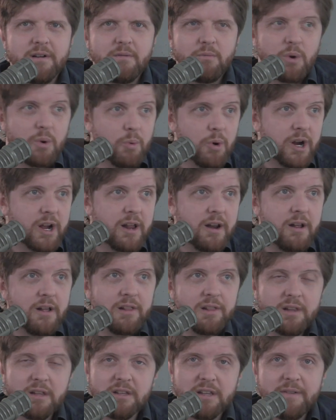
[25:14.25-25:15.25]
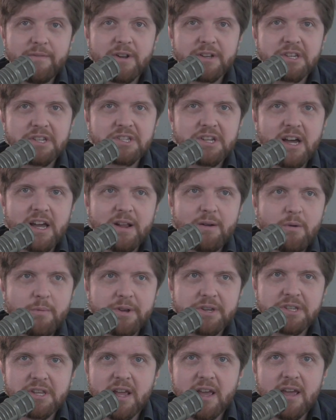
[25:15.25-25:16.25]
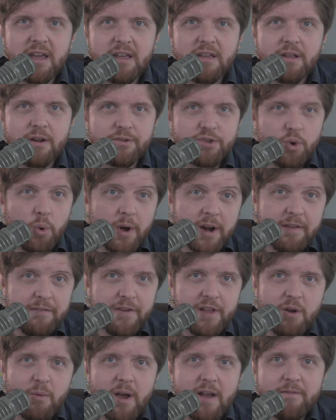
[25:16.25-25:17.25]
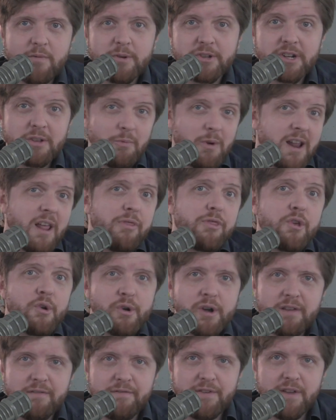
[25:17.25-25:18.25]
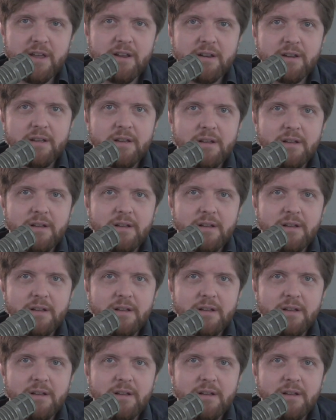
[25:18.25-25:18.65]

We're going to live in a society where we stay, you know, 20 feet away from each other. Why not 30 feet?